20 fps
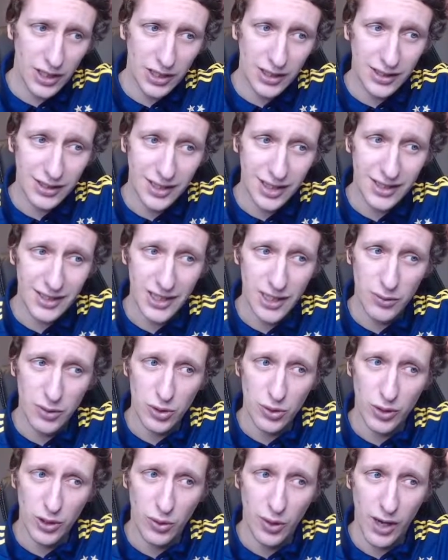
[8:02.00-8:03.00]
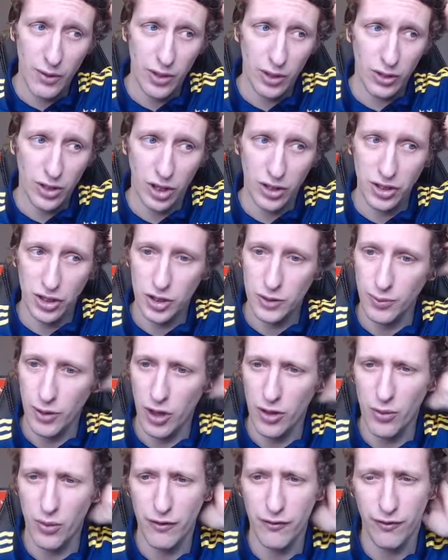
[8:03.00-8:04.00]
This team were doing quite well. Konyaspor,
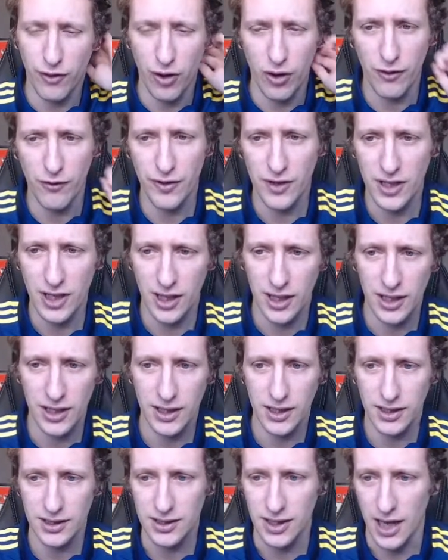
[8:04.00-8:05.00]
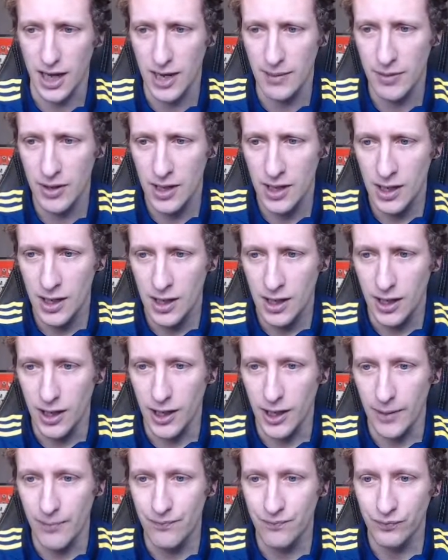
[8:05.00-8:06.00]
they were 4th in the league at the time.
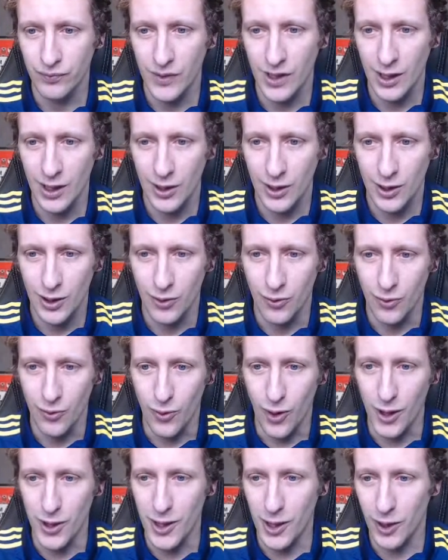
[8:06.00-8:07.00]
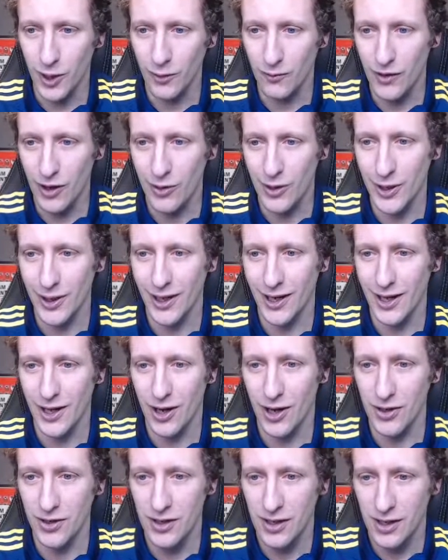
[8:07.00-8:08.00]
1-0 up very early on.